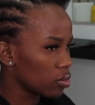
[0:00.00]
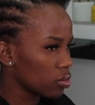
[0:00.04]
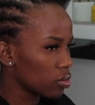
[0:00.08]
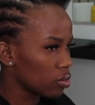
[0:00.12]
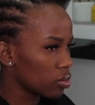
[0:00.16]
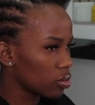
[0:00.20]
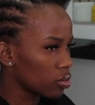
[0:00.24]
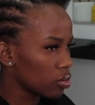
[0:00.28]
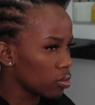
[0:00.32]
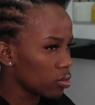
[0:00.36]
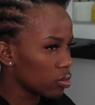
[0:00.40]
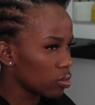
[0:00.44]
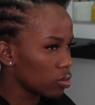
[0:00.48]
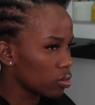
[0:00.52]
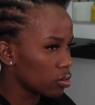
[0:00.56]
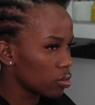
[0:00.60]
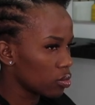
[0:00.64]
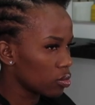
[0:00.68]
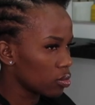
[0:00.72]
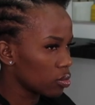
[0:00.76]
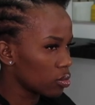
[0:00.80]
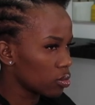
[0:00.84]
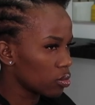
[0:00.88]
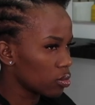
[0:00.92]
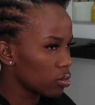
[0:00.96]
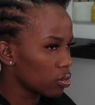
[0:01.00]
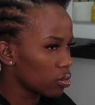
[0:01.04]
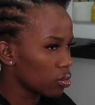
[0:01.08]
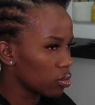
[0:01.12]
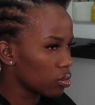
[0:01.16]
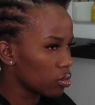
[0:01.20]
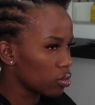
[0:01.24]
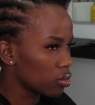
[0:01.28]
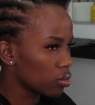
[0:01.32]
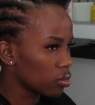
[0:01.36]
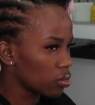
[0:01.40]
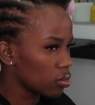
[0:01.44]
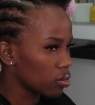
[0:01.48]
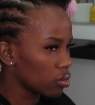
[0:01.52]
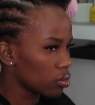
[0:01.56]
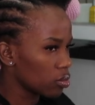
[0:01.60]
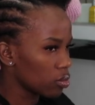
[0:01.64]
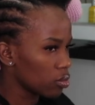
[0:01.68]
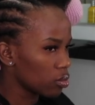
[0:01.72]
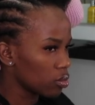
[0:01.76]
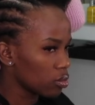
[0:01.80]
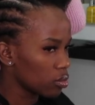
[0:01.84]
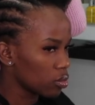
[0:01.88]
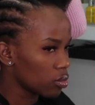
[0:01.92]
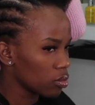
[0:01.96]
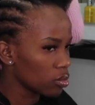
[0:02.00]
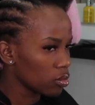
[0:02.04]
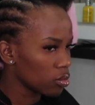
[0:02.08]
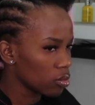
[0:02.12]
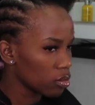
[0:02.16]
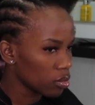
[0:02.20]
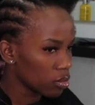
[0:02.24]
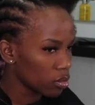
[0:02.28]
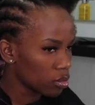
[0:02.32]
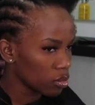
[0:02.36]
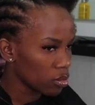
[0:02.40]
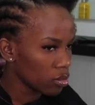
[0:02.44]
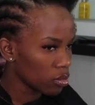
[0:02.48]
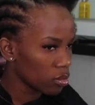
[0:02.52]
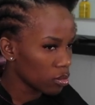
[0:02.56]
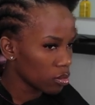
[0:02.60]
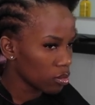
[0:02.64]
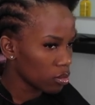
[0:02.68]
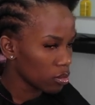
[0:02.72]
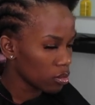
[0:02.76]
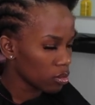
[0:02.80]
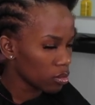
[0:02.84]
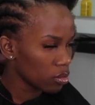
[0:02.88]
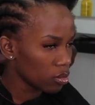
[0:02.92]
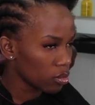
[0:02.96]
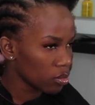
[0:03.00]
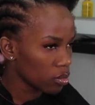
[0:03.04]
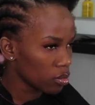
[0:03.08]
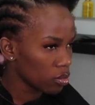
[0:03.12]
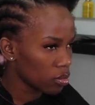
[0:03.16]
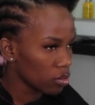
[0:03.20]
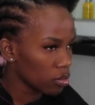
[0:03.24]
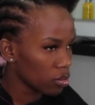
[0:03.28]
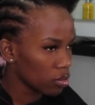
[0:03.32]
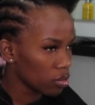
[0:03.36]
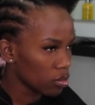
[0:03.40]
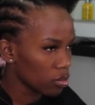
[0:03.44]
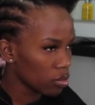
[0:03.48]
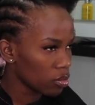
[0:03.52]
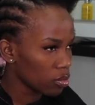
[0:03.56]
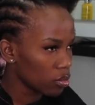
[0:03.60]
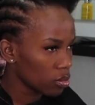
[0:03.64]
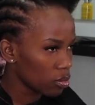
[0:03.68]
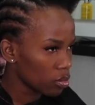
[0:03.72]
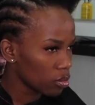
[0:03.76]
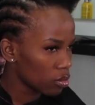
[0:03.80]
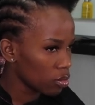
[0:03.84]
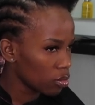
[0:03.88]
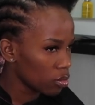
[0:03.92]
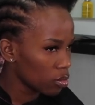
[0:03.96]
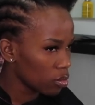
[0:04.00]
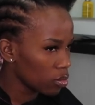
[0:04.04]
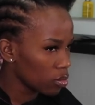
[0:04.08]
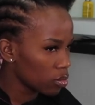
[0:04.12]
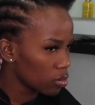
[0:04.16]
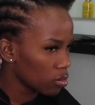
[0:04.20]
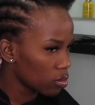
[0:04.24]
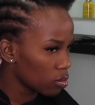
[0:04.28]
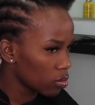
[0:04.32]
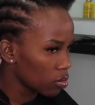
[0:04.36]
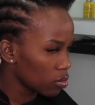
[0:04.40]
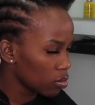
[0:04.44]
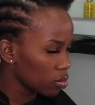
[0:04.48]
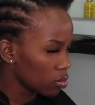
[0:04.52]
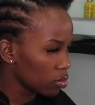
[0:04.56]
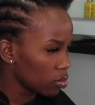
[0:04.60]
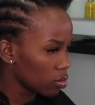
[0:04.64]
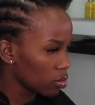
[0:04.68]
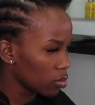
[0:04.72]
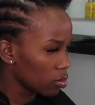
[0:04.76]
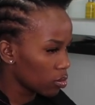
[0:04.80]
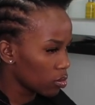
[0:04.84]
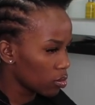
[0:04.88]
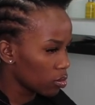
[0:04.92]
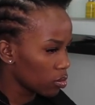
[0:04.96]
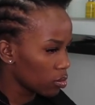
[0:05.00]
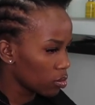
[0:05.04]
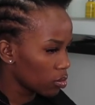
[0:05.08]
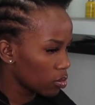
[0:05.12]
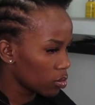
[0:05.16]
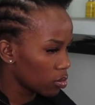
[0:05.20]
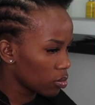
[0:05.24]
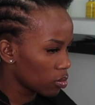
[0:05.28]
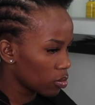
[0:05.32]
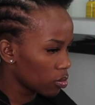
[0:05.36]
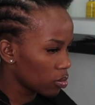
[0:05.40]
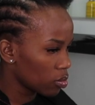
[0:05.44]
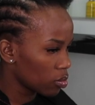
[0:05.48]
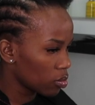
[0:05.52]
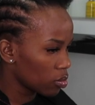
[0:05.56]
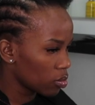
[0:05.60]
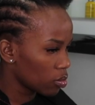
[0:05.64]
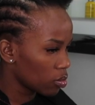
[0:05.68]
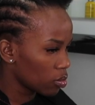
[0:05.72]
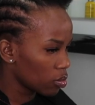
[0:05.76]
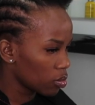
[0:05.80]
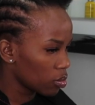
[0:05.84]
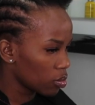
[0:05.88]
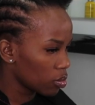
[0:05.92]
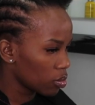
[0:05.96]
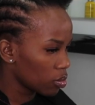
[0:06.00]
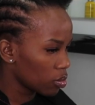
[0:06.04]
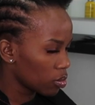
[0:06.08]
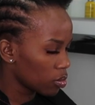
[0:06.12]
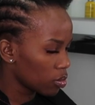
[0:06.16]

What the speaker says: The person shown says nothing.